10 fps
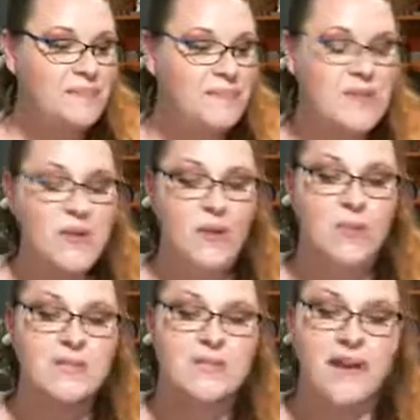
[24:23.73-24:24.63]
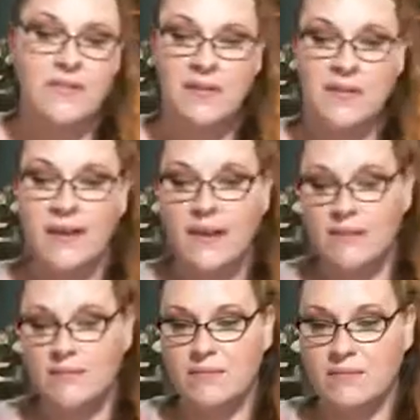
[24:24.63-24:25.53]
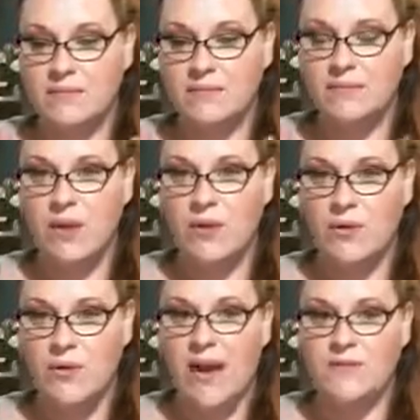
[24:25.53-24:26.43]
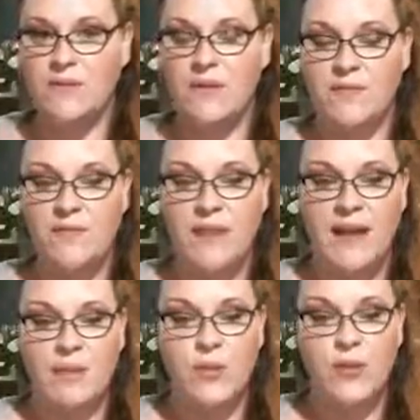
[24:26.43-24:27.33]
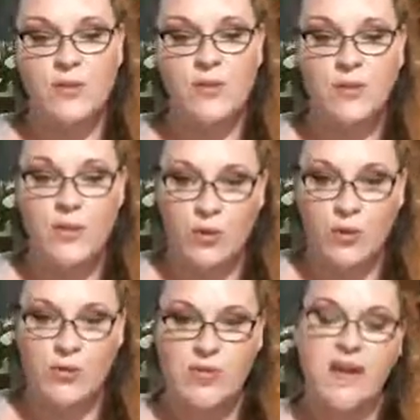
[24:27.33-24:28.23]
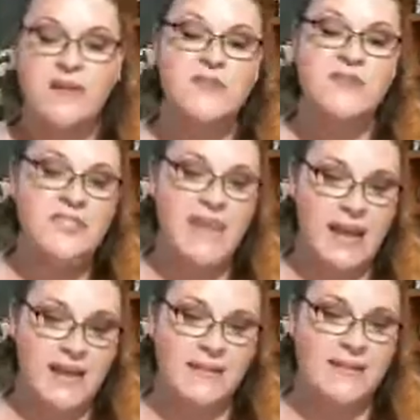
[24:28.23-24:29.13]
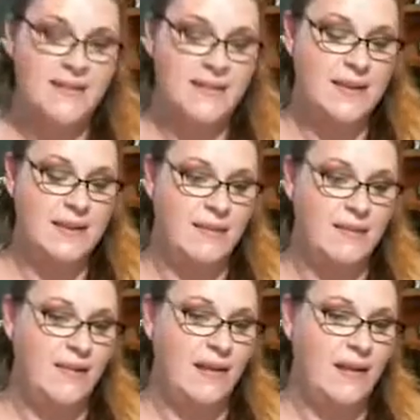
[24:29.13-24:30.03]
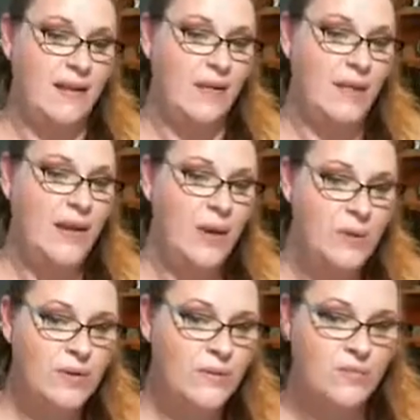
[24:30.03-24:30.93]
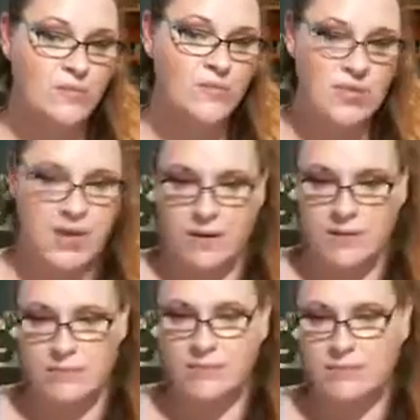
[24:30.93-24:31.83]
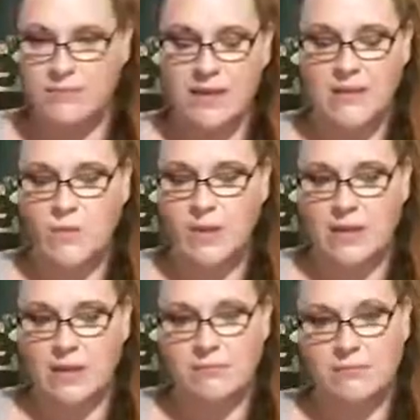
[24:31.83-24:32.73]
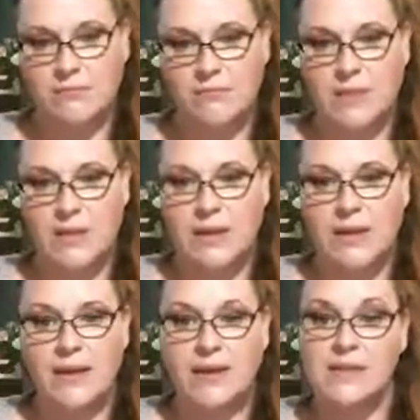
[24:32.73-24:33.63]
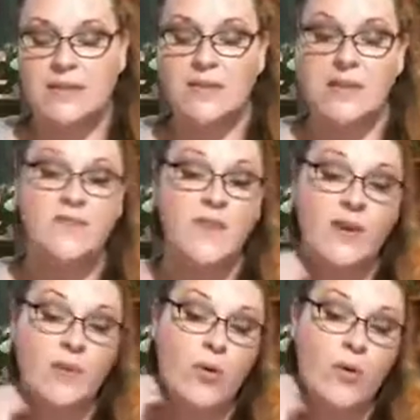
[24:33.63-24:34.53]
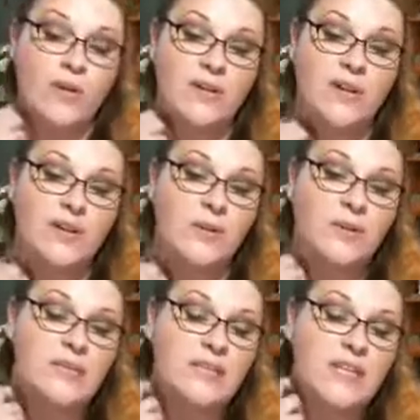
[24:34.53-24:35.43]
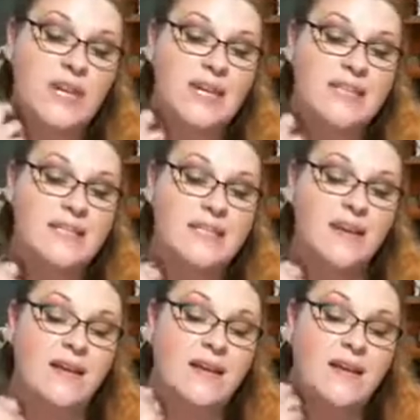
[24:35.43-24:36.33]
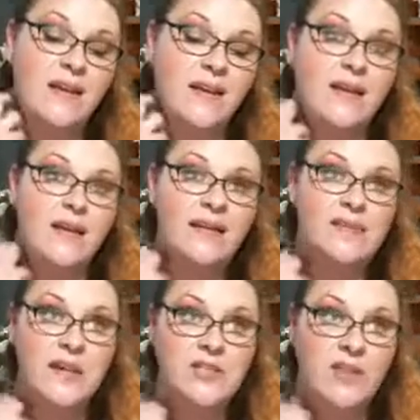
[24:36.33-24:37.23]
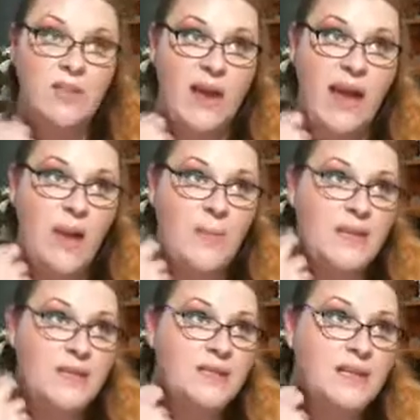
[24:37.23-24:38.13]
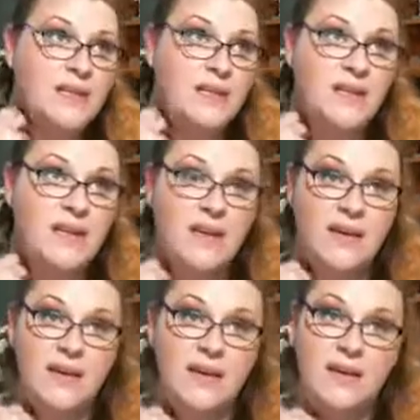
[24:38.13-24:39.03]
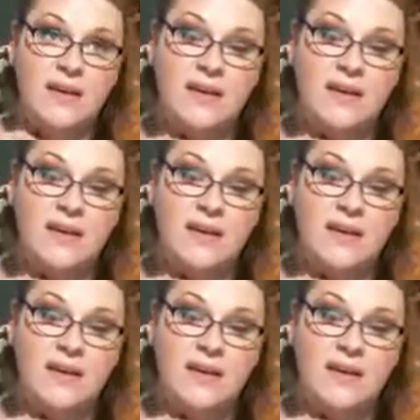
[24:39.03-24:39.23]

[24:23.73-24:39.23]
So definitely, though, you have to have read book 2 to understand the scene that I would share next week, because it's very important that you understand, especially what happened in the